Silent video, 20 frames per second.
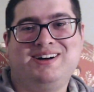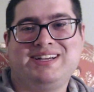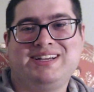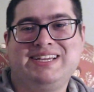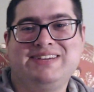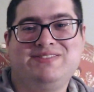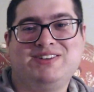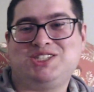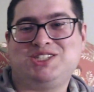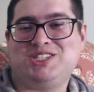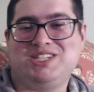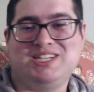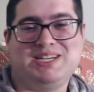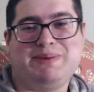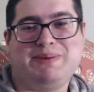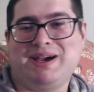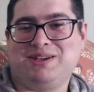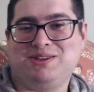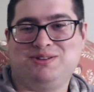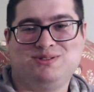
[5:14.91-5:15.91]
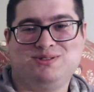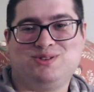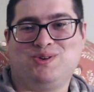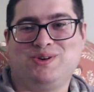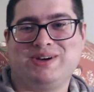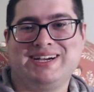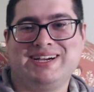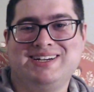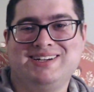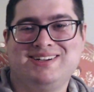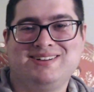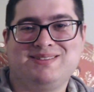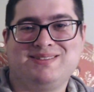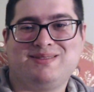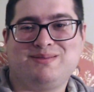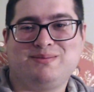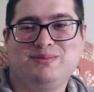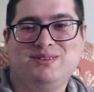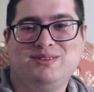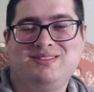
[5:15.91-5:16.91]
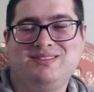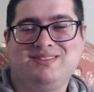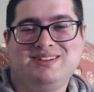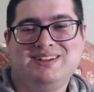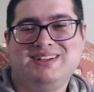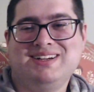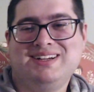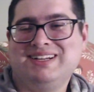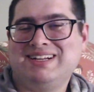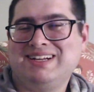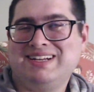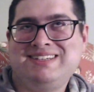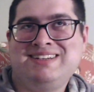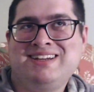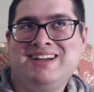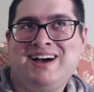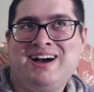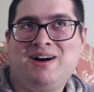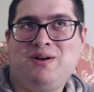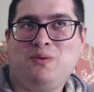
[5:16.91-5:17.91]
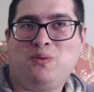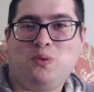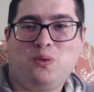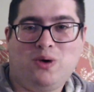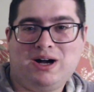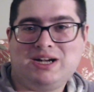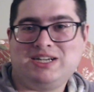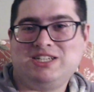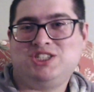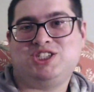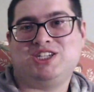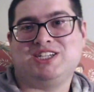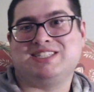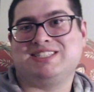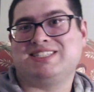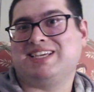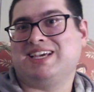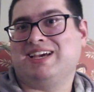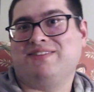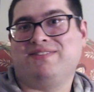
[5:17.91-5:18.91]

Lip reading: give a shit about you, Zoya. Not one shit given.